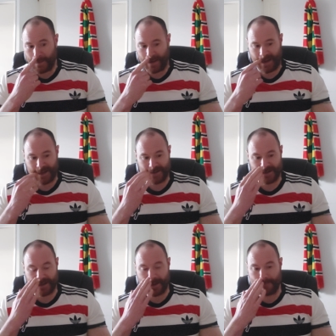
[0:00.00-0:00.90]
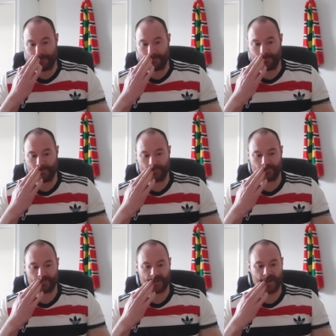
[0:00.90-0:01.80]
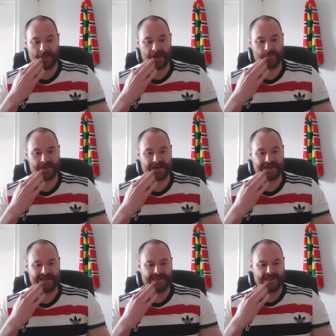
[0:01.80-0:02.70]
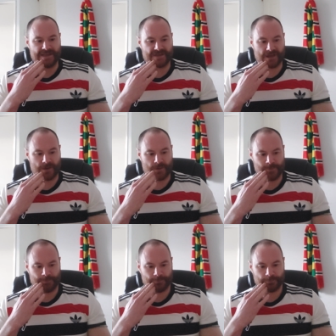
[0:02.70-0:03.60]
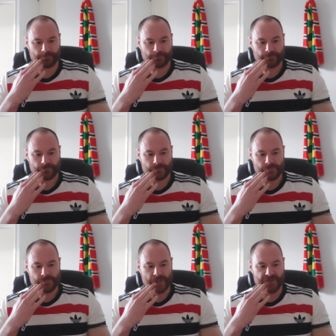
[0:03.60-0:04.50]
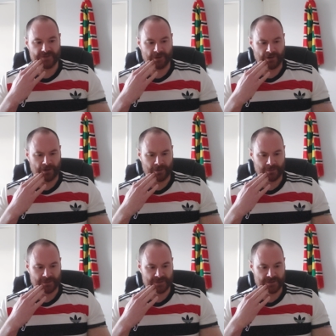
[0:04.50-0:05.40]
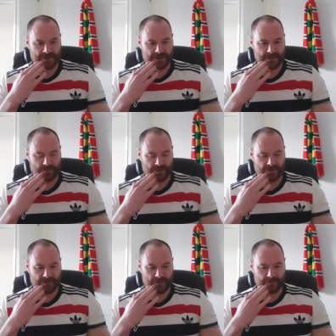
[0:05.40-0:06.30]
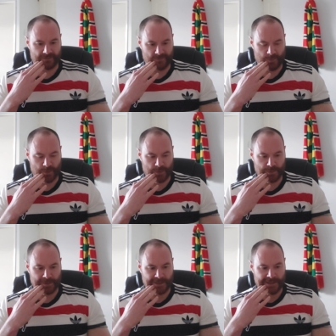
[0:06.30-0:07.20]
And that'll be that. So tomorrow I'm going to do the preview of Liverpool.